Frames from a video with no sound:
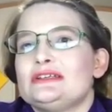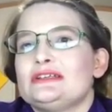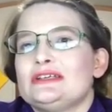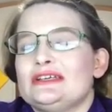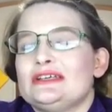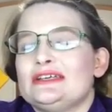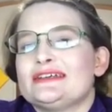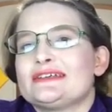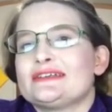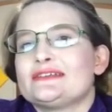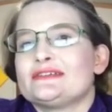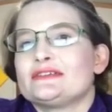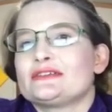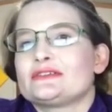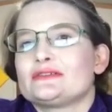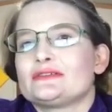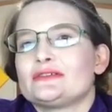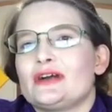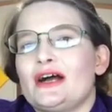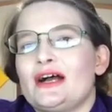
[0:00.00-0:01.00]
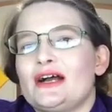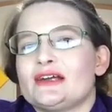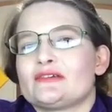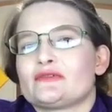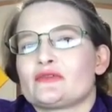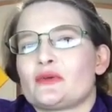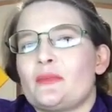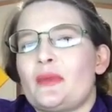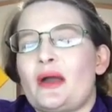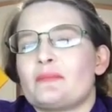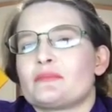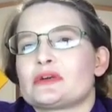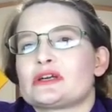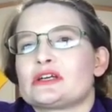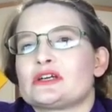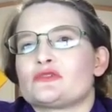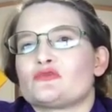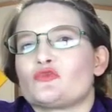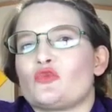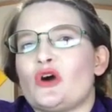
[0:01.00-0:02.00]
And I
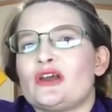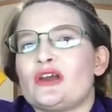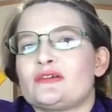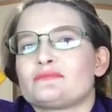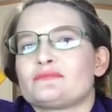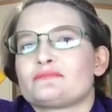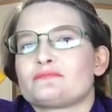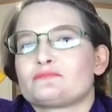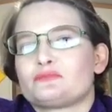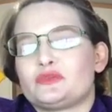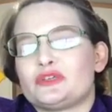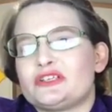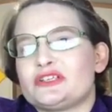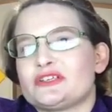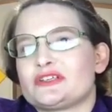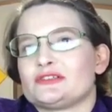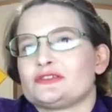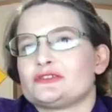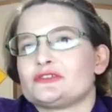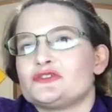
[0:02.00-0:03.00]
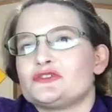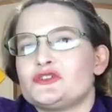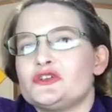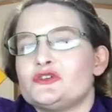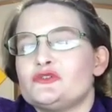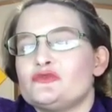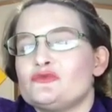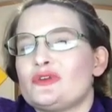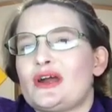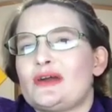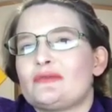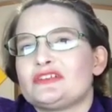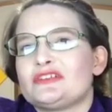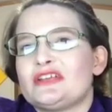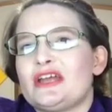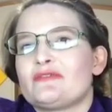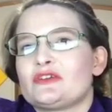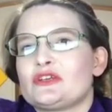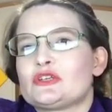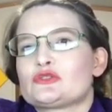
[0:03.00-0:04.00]
remember one particular June, I was
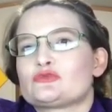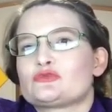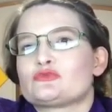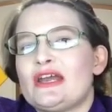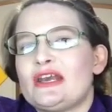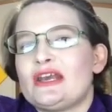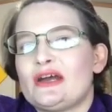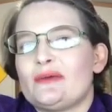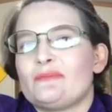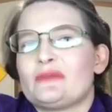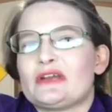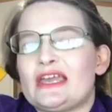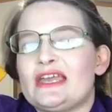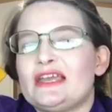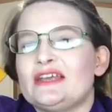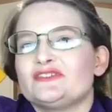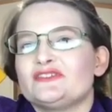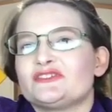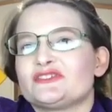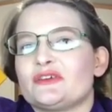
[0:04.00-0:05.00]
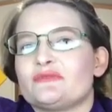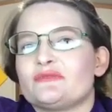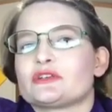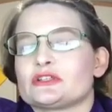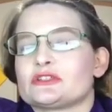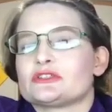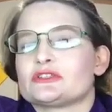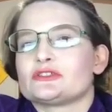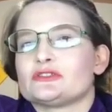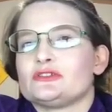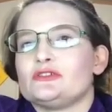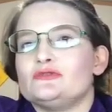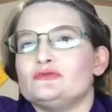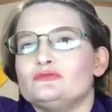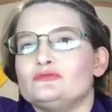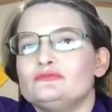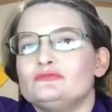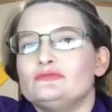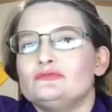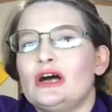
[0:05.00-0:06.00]
having to write up a case of a girl
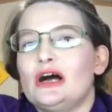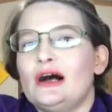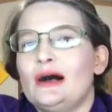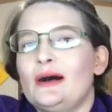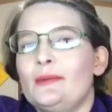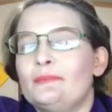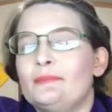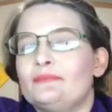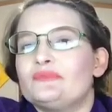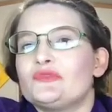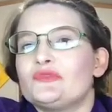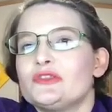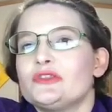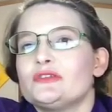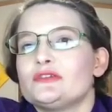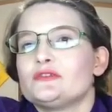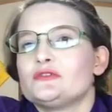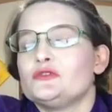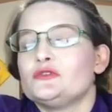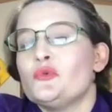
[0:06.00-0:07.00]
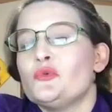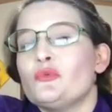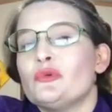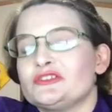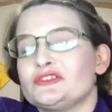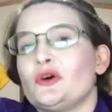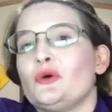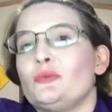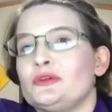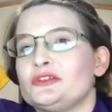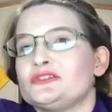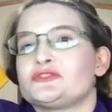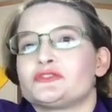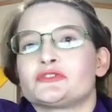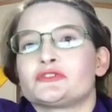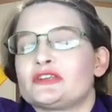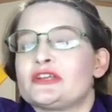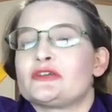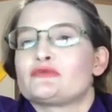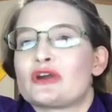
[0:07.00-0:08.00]
who was almost
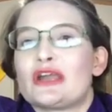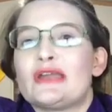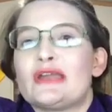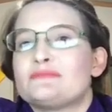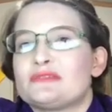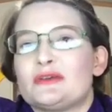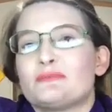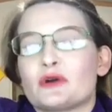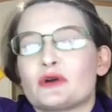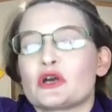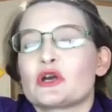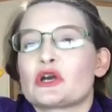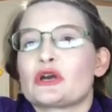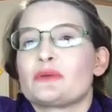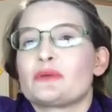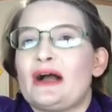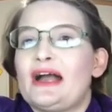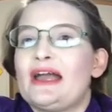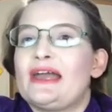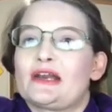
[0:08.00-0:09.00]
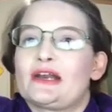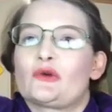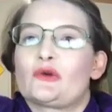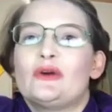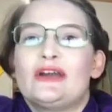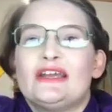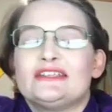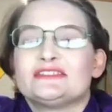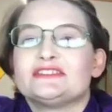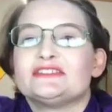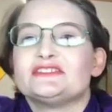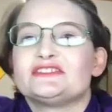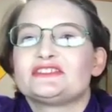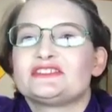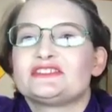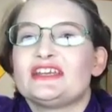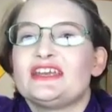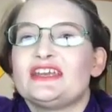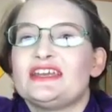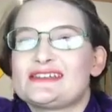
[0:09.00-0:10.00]
certainly raped and murdered by an
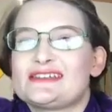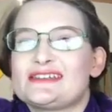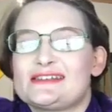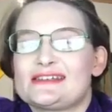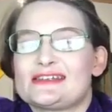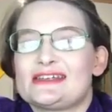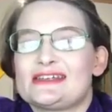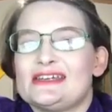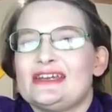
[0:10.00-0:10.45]
acquaintance. And